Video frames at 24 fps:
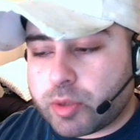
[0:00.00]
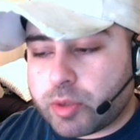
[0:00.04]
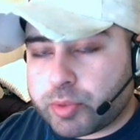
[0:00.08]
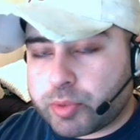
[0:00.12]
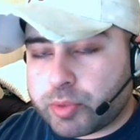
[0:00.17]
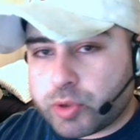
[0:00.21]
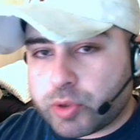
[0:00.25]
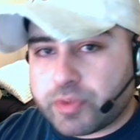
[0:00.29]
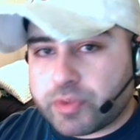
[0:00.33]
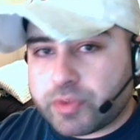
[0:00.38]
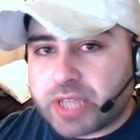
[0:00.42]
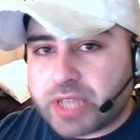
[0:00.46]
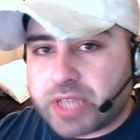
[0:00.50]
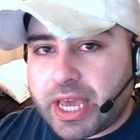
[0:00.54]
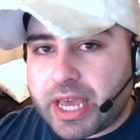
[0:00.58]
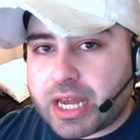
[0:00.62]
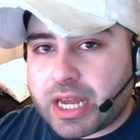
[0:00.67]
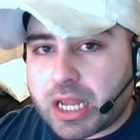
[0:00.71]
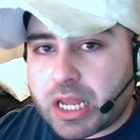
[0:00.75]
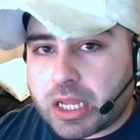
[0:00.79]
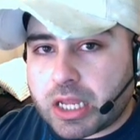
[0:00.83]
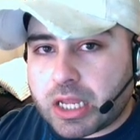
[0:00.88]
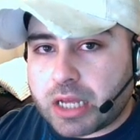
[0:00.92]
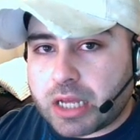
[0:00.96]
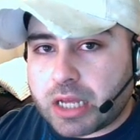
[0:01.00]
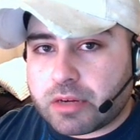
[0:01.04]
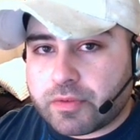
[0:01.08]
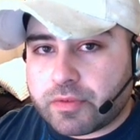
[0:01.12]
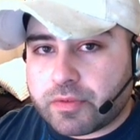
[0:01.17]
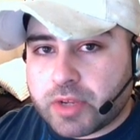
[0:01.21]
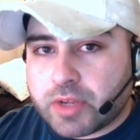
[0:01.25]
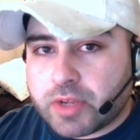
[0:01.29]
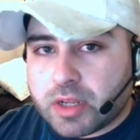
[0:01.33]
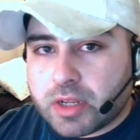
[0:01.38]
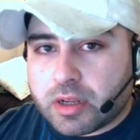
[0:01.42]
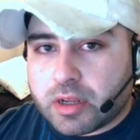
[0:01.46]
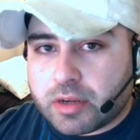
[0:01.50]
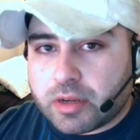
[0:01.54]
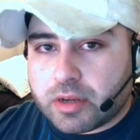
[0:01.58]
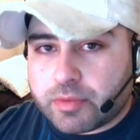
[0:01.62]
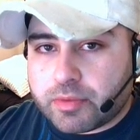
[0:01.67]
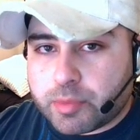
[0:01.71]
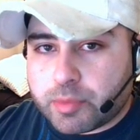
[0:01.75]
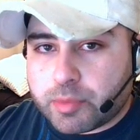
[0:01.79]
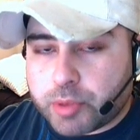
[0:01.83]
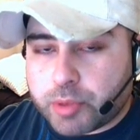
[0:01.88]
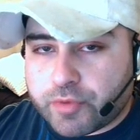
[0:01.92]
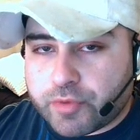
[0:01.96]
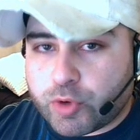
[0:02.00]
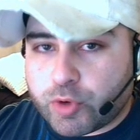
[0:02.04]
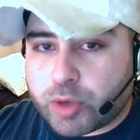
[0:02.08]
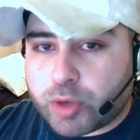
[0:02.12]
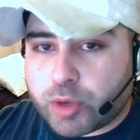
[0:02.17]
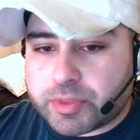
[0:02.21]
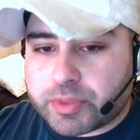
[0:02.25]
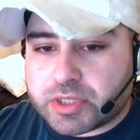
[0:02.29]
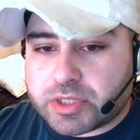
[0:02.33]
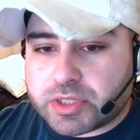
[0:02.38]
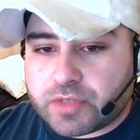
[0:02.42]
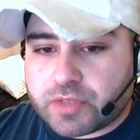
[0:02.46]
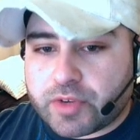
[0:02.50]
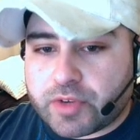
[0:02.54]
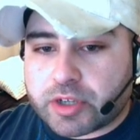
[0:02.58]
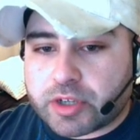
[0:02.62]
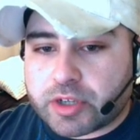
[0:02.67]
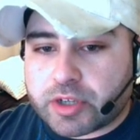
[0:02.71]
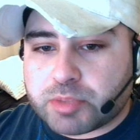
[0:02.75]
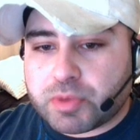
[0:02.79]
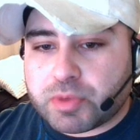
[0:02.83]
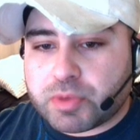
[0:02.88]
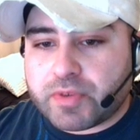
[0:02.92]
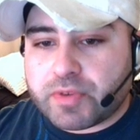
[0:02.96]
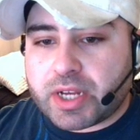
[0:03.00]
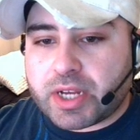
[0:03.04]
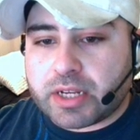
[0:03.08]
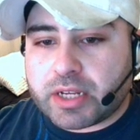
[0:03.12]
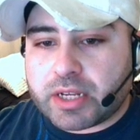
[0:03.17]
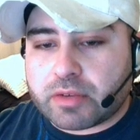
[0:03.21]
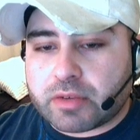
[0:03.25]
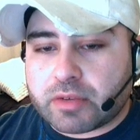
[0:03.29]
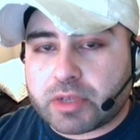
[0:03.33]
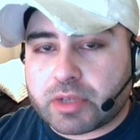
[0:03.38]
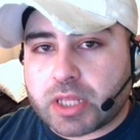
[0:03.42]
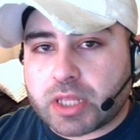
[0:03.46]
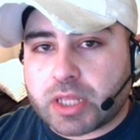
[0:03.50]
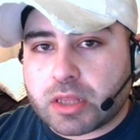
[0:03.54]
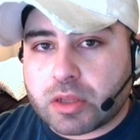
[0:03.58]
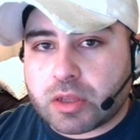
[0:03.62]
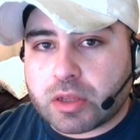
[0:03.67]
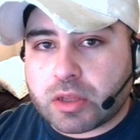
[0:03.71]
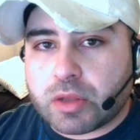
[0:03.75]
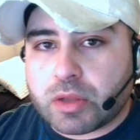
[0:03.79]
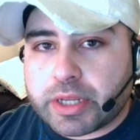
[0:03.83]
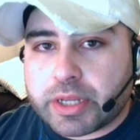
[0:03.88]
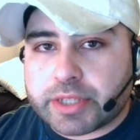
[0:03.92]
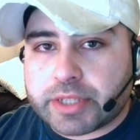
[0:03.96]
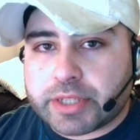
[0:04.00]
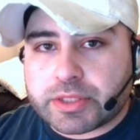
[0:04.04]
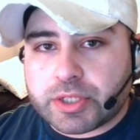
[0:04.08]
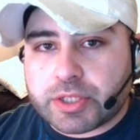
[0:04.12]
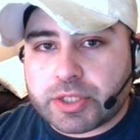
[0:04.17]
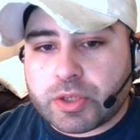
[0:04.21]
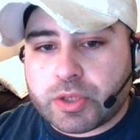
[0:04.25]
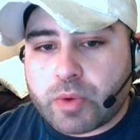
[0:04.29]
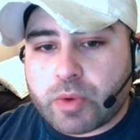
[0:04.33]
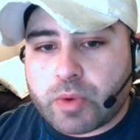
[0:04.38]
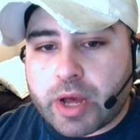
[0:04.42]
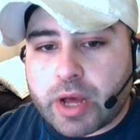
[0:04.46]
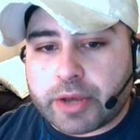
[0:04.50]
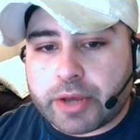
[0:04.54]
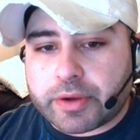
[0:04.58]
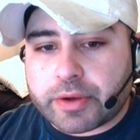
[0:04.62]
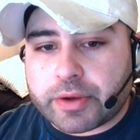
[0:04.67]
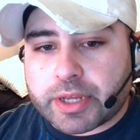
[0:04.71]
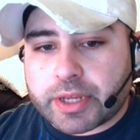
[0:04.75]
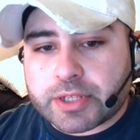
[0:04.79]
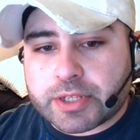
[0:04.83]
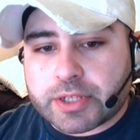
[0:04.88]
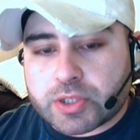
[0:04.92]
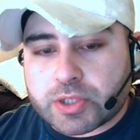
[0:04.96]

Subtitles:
prove to add a lot of performance as far as providing a really low latency UI, okay.